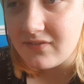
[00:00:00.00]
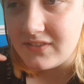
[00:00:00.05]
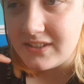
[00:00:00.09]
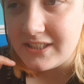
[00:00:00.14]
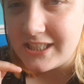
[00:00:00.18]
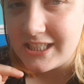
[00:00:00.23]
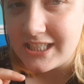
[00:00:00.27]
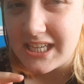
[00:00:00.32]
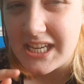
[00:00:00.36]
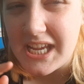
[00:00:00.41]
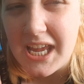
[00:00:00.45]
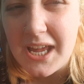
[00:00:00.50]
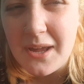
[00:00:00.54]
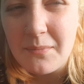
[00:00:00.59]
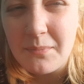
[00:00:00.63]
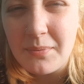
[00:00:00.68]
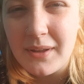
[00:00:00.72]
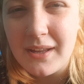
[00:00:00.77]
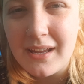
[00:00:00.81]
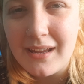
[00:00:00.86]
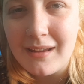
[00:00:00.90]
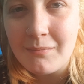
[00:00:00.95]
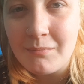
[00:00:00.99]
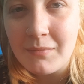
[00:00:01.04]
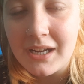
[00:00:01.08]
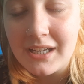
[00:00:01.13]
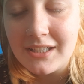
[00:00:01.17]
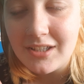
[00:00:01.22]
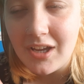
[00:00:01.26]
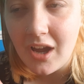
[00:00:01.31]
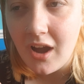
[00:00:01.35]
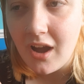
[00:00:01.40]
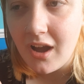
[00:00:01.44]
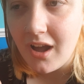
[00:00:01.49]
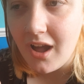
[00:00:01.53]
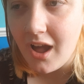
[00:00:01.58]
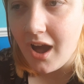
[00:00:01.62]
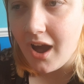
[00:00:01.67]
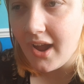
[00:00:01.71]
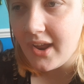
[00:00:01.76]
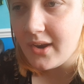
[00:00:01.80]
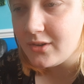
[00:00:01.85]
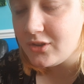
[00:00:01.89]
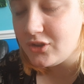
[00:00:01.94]
of dip in my tongue.
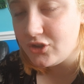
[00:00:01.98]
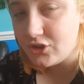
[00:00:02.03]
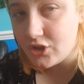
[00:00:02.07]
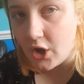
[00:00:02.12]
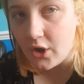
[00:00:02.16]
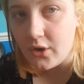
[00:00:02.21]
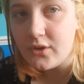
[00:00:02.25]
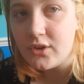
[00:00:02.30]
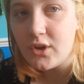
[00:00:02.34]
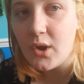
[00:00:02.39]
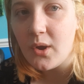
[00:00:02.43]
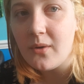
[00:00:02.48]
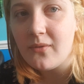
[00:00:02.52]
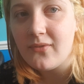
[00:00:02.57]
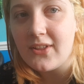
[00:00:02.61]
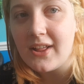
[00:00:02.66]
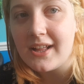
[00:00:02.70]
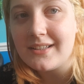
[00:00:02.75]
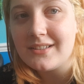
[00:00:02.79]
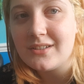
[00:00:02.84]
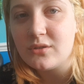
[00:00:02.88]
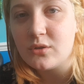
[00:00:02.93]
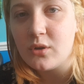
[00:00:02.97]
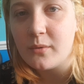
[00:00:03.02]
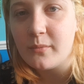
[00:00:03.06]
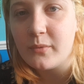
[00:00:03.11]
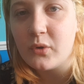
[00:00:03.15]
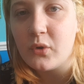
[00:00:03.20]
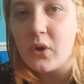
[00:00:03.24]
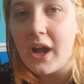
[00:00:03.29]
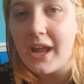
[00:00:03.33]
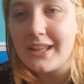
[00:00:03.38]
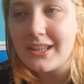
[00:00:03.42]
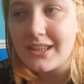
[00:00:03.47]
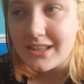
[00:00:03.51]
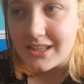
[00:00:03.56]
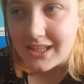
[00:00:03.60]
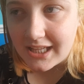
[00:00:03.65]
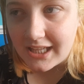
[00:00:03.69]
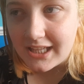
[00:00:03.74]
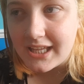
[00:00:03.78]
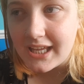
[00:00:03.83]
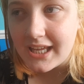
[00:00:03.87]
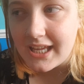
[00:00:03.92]
I don't know if that's normal. I
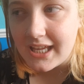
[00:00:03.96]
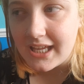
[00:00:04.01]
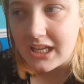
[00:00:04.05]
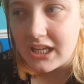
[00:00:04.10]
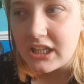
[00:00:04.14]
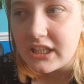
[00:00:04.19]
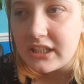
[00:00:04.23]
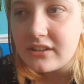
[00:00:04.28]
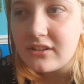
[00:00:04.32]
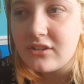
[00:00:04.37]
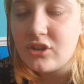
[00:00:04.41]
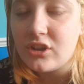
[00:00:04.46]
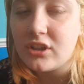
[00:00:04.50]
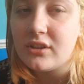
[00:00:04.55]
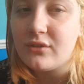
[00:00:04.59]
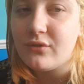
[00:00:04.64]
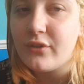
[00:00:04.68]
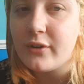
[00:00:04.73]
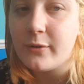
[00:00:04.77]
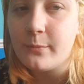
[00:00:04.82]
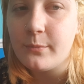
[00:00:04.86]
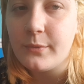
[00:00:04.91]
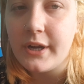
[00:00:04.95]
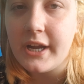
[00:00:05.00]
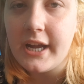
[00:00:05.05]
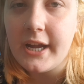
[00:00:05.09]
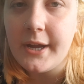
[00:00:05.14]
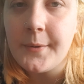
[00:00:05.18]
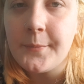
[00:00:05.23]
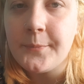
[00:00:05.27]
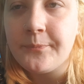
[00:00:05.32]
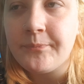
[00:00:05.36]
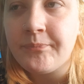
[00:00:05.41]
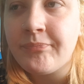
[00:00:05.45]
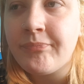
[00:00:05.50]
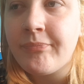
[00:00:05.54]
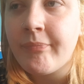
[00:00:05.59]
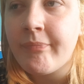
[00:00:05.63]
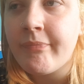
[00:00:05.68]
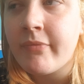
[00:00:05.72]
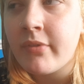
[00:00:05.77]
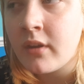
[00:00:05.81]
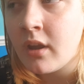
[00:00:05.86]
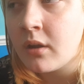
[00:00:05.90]
think it is, just from where,
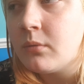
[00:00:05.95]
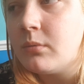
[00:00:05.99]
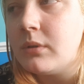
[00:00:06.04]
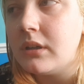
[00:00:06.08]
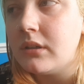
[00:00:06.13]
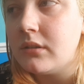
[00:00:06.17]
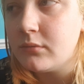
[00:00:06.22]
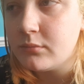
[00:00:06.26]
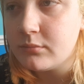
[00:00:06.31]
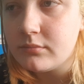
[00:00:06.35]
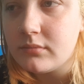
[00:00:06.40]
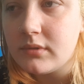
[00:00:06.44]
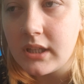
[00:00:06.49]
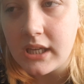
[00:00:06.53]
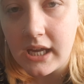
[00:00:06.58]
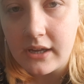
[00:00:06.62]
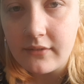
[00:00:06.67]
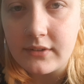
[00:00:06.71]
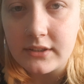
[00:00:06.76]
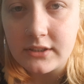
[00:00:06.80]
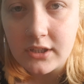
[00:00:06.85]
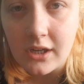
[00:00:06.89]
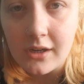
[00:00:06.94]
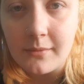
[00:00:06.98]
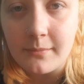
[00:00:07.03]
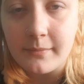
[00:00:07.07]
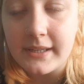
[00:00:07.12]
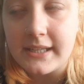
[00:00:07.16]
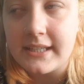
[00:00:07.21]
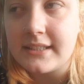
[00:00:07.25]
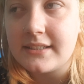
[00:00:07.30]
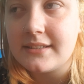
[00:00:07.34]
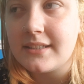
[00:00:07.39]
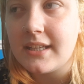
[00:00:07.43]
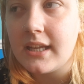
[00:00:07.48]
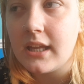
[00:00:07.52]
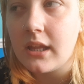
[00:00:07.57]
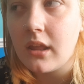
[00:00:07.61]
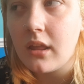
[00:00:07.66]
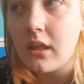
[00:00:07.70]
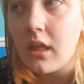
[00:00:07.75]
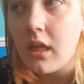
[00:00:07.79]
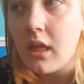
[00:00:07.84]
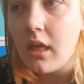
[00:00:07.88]
well, you have a tongue
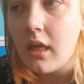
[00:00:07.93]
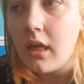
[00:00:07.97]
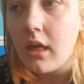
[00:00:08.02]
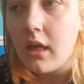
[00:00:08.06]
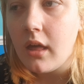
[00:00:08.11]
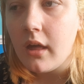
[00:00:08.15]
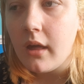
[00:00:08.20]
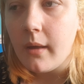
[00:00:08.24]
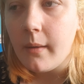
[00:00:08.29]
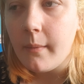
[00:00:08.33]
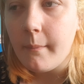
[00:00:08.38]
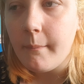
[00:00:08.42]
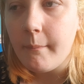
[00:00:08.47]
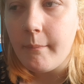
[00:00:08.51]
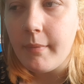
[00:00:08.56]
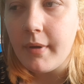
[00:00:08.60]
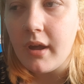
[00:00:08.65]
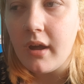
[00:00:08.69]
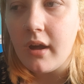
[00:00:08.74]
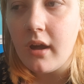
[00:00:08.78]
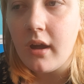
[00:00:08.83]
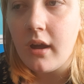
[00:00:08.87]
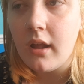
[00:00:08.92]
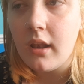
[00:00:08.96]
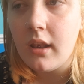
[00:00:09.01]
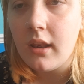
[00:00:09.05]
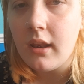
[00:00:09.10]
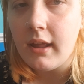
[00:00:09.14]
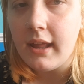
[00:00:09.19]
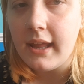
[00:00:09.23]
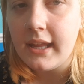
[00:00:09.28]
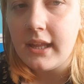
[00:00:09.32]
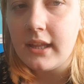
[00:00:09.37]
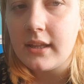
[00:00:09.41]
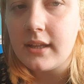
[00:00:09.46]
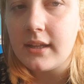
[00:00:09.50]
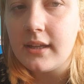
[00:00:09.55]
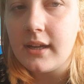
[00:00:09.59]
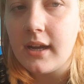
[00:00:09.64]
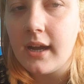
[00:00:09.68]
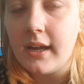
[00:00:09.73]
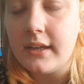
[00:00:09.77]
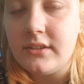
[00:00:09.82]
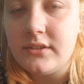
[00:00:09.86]
piercing. But like
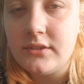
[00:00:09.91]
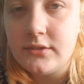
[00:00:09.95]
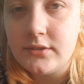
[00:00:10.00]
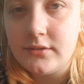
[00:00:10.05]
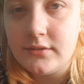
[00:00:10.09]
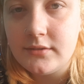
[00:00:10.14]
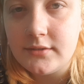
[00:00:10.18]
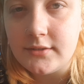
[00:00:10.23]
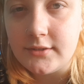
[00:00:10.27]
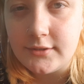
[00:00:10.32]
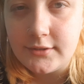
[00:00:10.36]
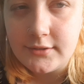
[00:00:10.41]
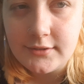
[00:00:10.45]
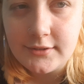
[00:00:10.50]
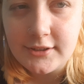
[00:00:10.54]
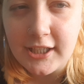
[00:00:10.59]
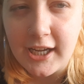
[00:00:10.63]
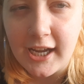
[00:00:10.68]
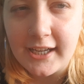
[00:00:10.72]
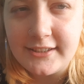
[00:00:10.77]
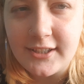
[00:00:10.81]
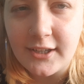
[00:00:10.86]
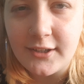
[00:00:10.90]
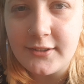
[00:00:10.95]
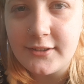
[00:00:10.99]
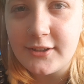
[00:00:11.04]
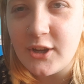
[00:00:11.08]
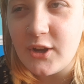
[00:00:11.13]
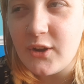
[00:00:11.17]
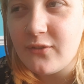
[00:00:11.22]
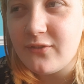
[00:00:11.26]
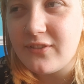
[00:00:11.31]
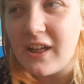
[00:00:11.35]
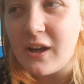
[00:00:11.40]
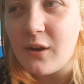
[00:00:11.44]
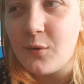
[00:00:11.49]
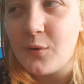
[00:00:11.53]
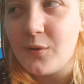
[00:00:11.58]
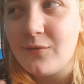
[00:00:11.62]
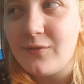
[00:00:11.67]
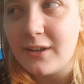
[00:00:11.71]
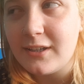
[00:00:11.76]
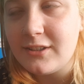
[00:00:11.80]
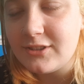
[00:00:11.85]
I don't know if that
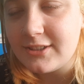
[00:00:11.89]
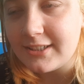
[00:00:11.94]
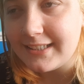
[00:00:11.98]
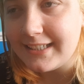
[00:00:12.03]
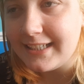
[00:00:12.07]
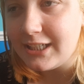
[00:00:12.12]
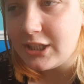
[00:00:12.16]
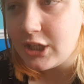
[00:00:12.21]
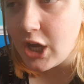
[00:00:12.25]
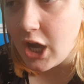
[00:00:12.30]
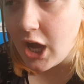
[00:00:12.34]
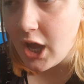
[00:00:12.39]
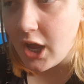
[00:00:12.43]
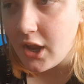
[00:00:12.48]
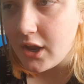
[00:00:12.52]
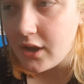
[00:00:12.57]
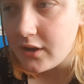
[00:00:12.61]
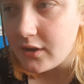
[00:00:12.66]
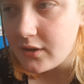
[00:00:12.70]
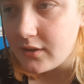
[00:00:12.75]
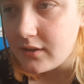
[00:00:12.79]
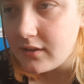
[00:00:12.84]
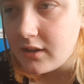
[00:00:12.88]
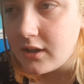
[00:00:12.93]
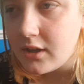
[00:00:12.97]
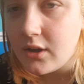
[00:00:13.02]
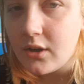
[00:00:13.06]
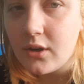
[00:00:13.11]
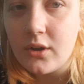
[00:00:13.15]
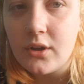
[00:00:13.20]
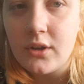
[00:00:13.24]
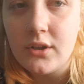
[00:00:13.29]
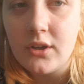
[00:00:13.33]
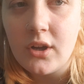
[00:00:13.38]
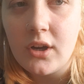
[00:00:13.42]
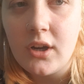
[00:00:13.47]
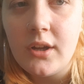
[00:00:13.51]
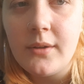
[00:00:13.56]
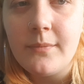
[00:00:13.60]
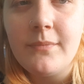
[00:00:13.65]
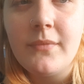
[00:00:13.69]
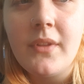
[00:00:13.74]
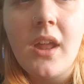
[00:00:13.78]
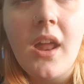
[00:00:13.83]
will eventually go or
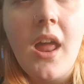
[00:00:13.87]
not.